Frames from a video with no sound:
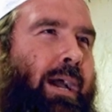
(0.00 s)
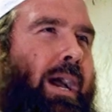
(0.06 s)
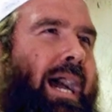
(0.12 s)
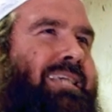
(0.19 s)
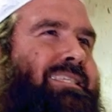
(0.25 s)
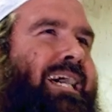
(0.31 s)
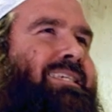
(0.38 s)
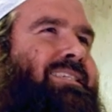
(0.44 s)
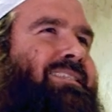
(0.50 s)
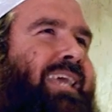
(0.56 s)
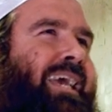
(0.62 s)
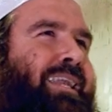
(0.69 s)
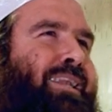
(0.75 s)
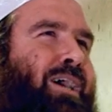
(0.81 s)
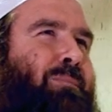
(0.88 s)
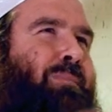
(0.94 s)
As I
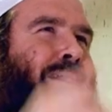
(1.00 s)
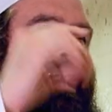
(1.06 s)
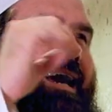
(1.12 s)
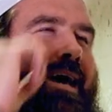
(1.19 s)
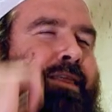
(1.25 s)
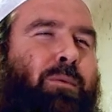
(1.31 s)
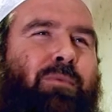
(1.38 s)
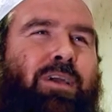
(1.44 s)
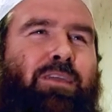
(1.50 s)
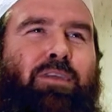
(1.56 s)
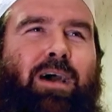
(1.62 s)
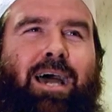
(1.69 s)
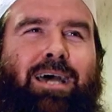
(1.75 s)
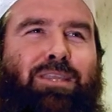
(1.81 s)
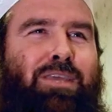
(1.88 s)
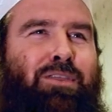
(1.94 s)
stand up, in the, in the
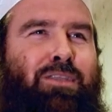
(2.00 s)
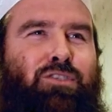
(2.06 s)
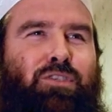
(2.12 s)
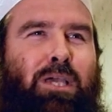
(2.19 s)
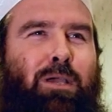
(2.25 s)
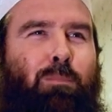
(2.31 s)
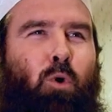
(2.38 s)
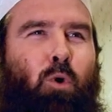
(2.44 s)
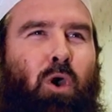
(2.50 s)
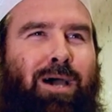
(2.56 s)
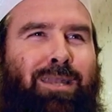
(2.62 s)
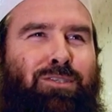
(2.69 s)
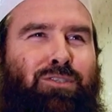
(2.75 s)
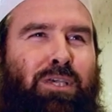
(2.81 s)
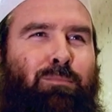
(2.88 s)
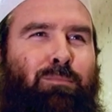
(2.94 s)
hadith in Sahih Bukhari and
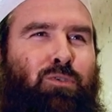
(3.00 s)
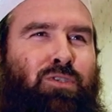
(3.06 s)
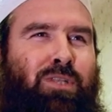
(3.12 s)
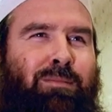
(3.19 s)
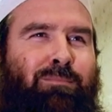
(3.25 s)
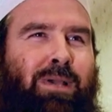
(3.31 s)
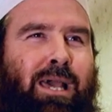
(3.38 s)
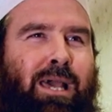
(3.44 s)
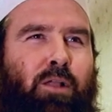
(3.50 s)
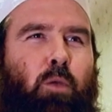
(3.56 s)
Sahih Muslim,